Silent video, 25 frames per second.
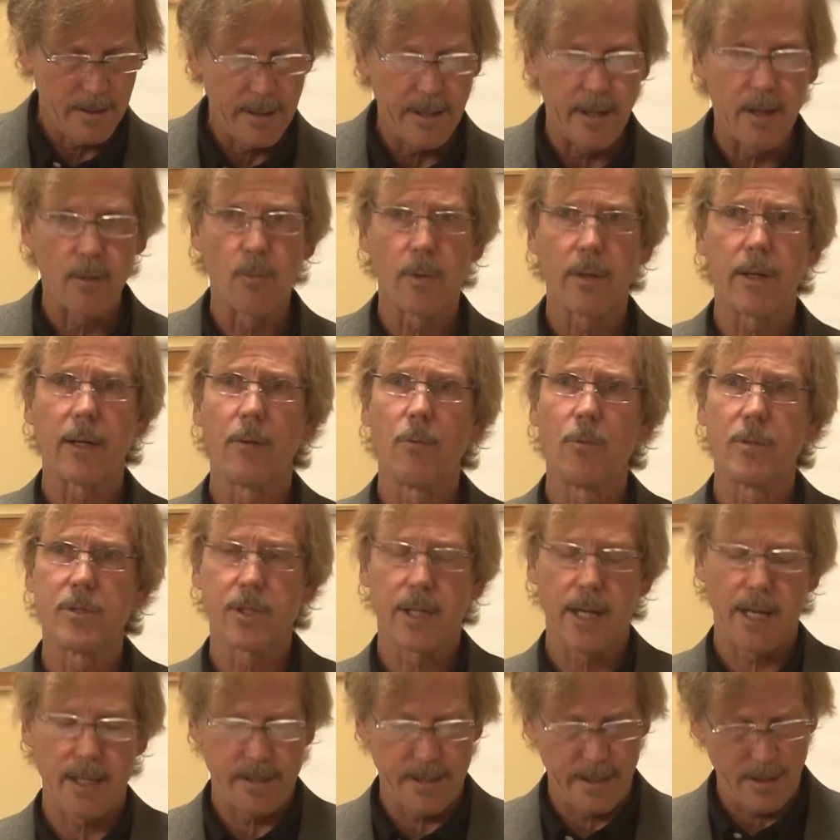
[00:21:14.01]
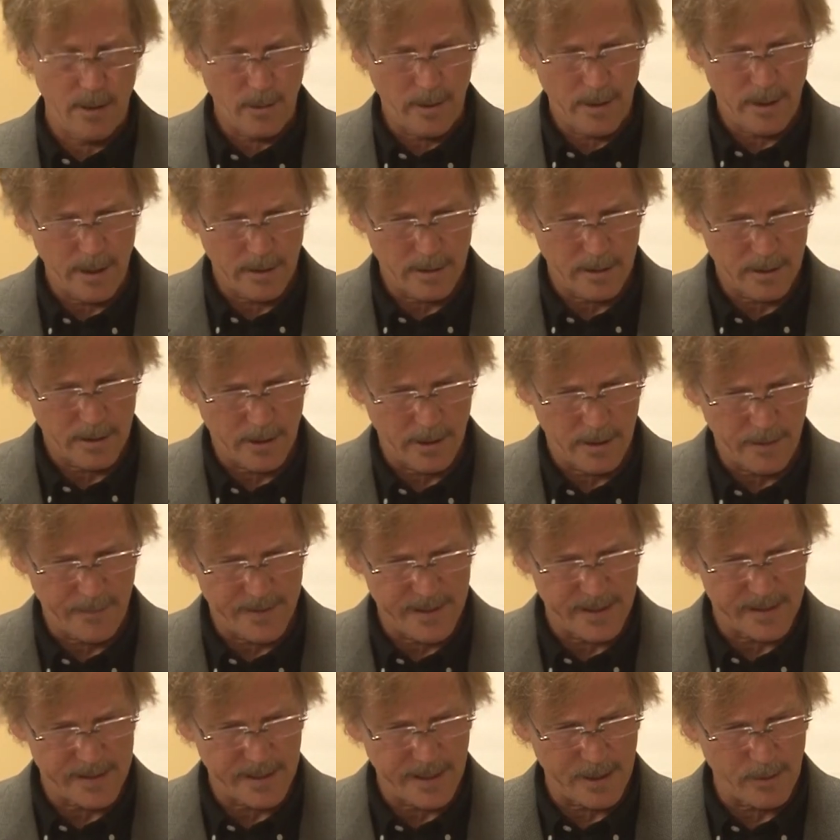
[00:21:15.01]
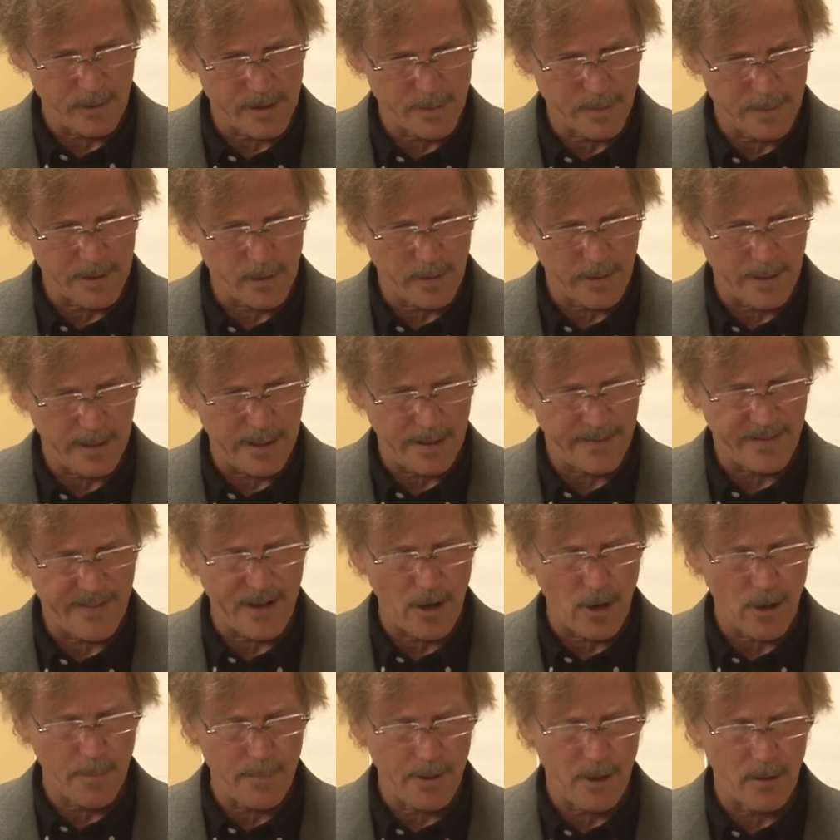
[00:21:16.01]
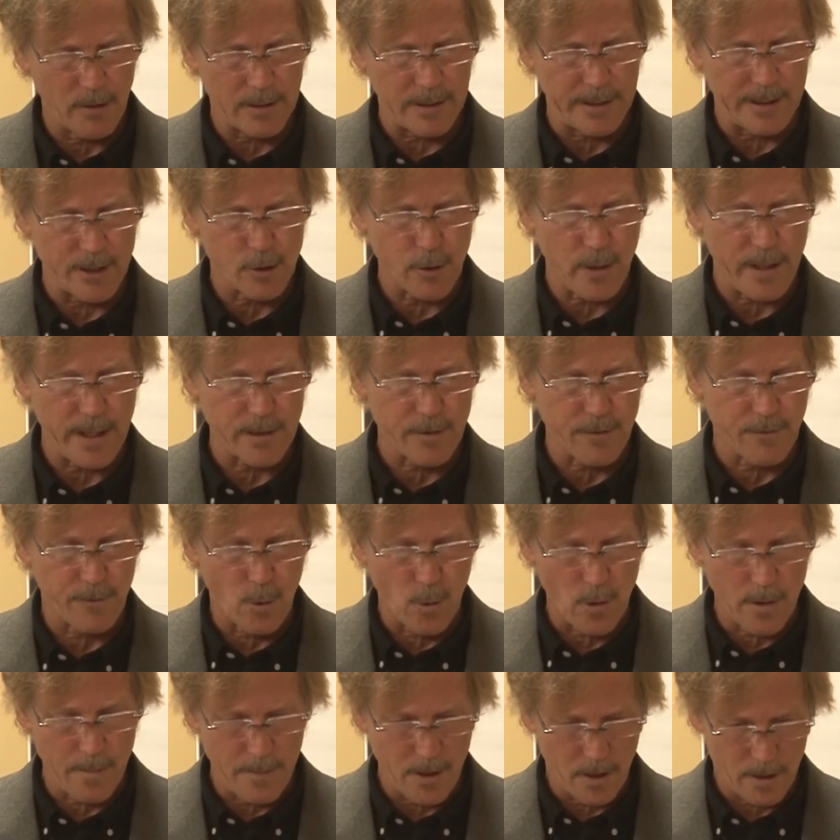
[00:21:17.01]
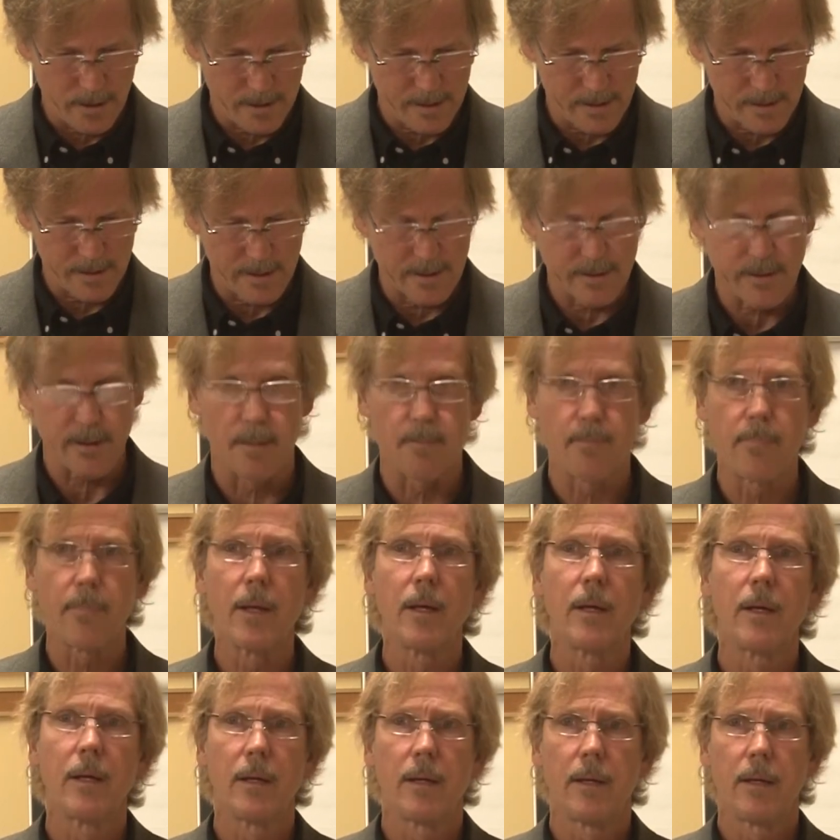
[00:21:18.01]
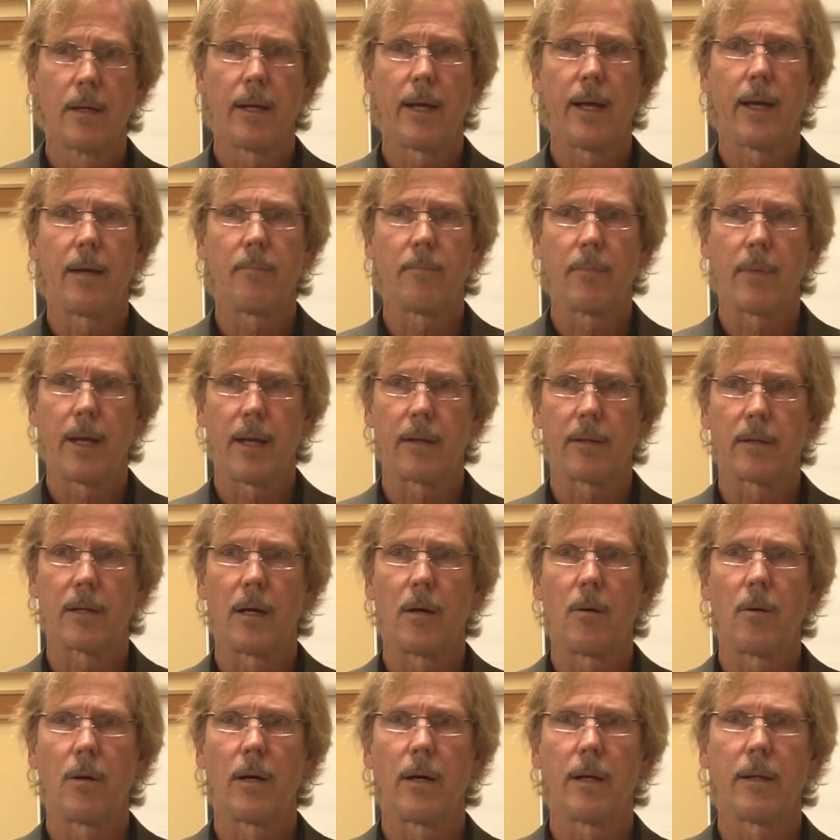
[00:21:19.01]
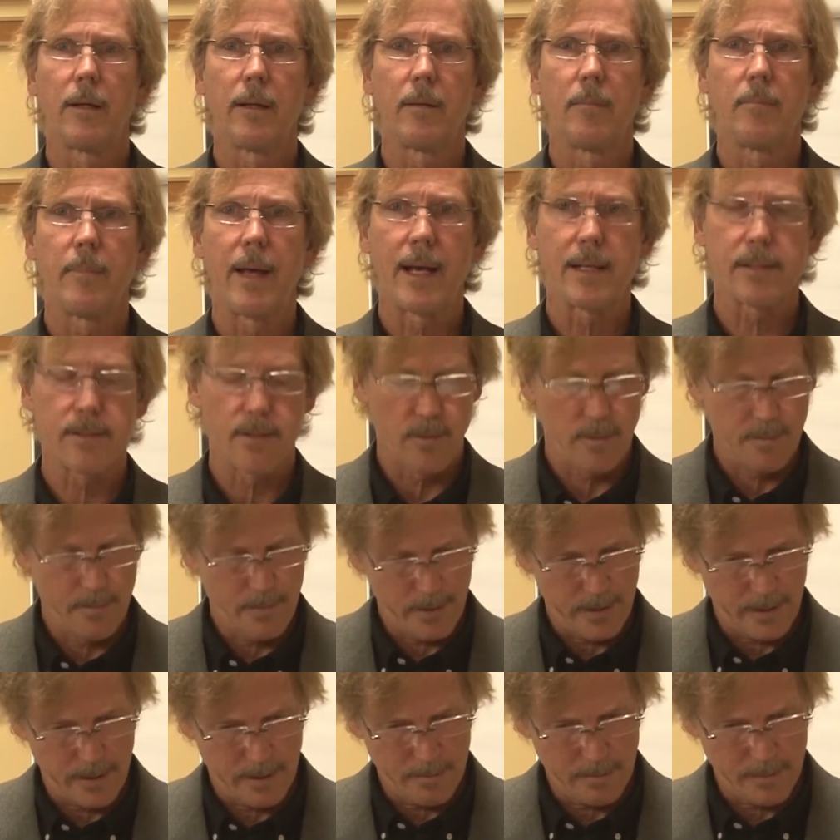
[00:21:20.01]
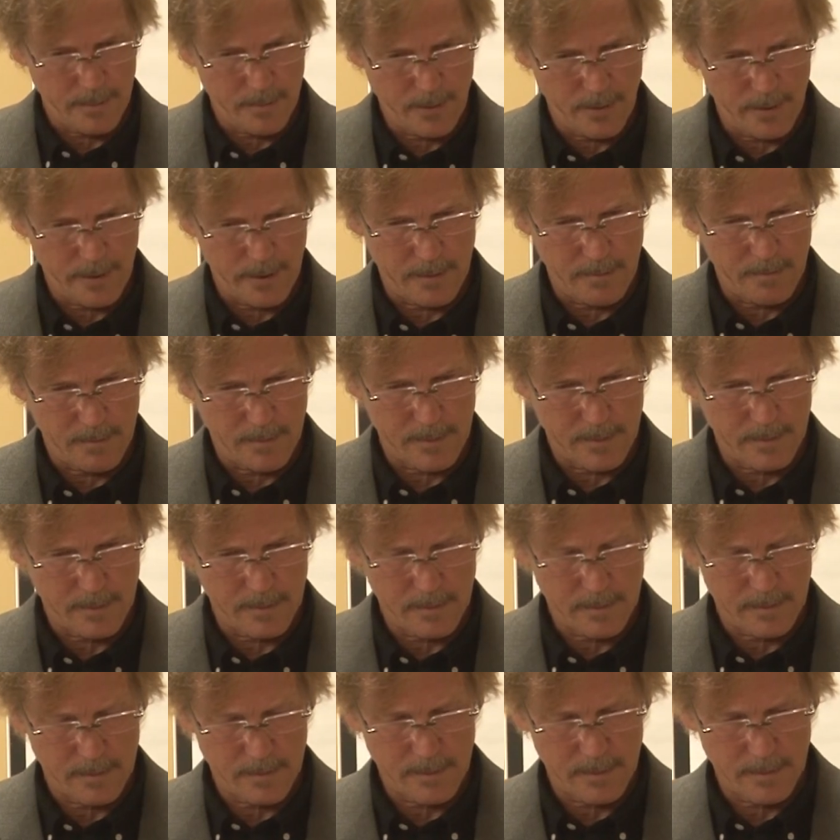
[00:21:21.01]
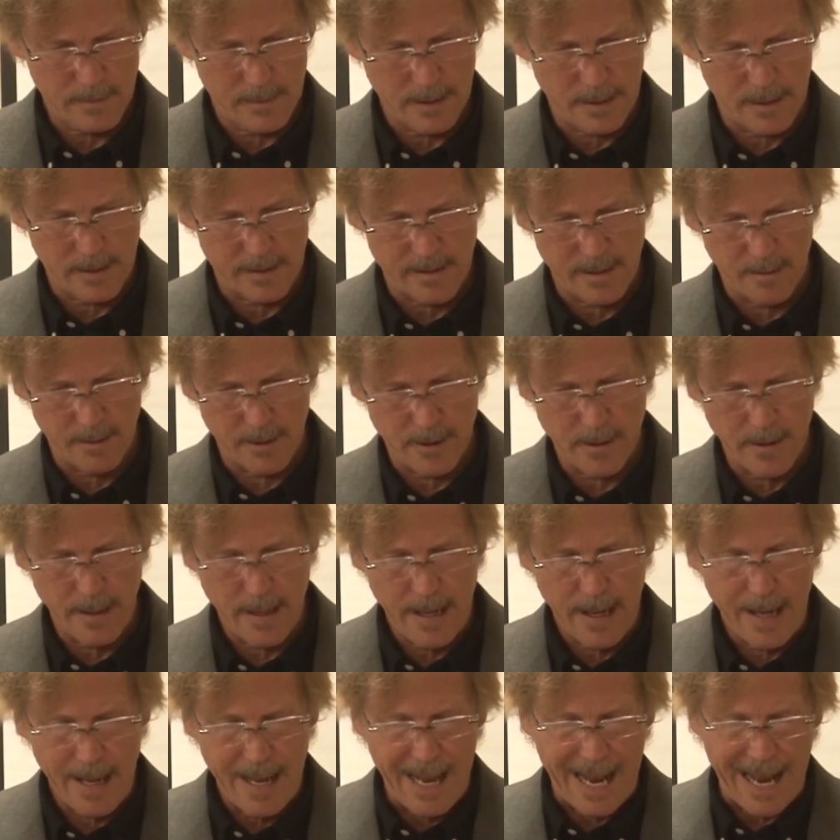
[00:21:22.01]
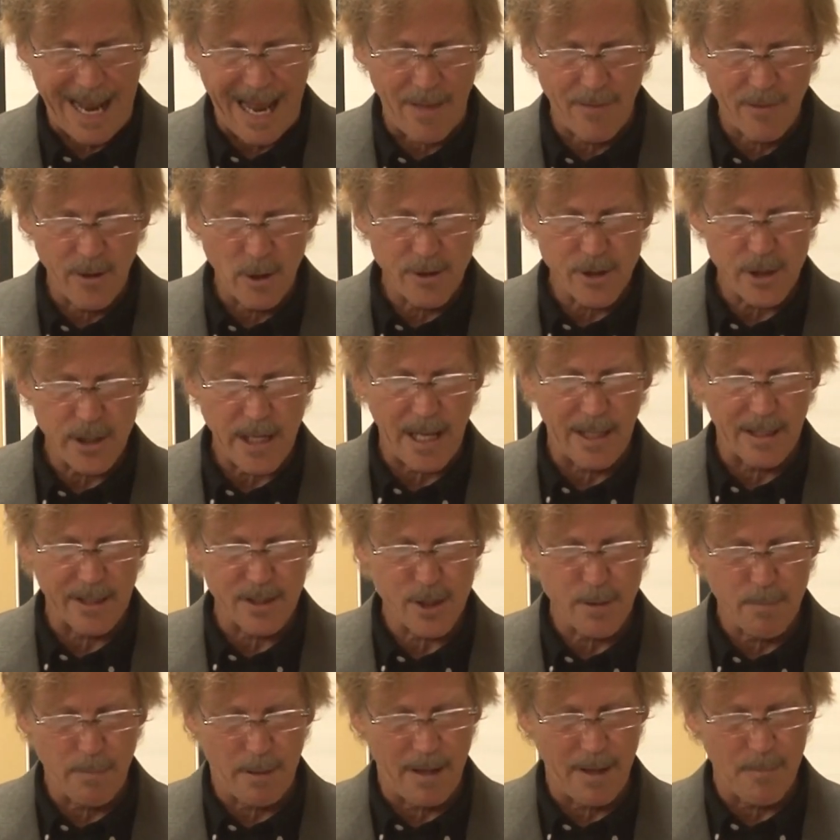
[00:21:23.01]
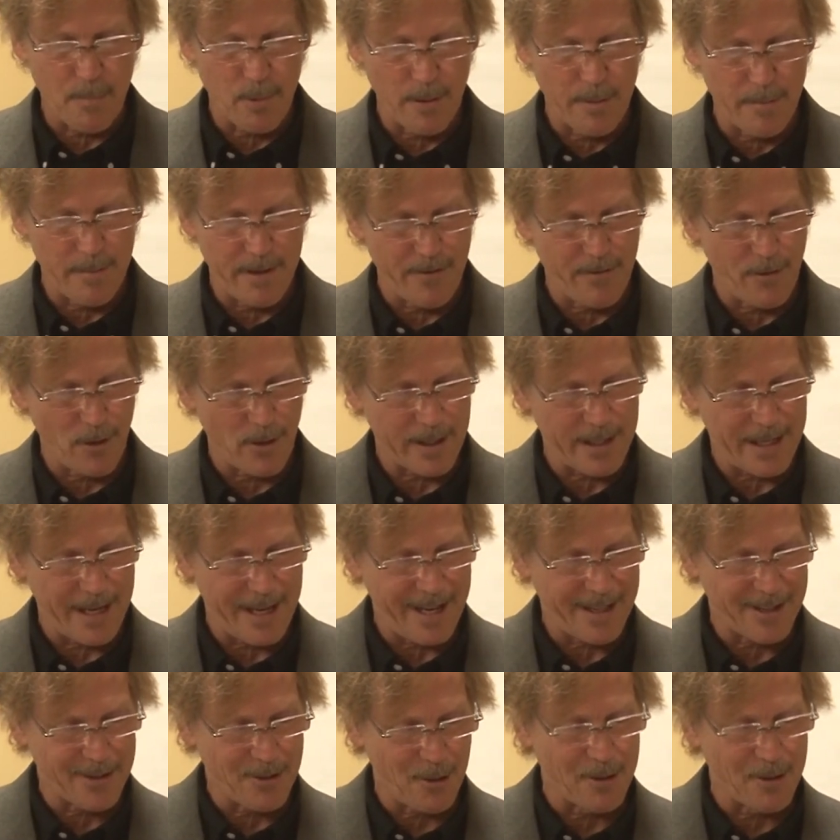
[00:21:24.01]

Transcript: in which case he would, could have distinguished between a therapeutically transformed narcissism and, and Kohut and Maslow were pretty, pretty uh, similar, and those challenged by primitive archaic